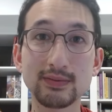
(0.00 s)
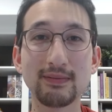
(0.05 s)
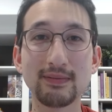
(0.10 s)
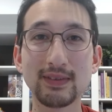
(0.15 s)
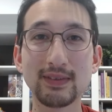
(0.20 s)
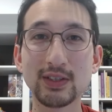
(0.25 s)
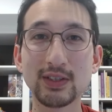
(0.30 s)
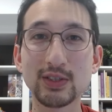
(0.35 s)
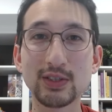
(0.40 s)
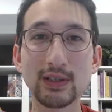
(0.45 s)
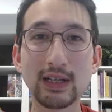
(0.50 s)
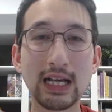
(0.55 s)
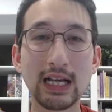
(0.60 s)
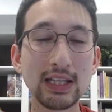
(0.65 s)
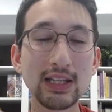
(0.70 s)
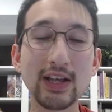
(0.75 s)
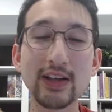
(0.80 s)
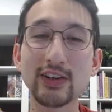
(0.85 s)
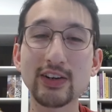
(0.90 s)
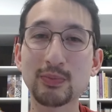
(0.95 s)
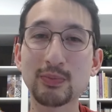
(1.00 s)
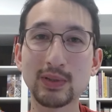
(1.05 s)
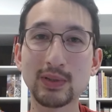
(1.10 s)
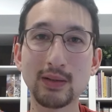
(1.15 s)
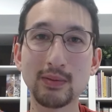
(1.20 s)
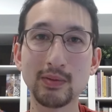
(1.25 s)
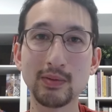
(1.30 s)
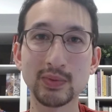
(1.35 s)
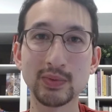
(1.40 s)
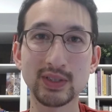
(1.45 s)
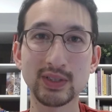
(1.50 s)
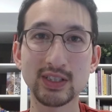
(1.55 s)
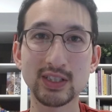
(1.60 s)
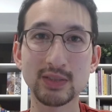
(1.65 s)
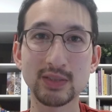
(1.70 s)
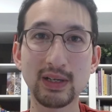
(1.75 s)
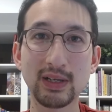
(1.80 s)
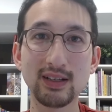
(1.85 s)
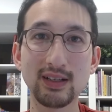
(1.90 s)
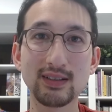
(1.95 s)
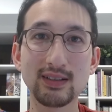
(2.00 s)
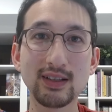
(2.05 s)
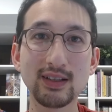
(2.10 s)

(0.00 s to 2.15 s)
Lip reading: There's a lot of problems with this spell.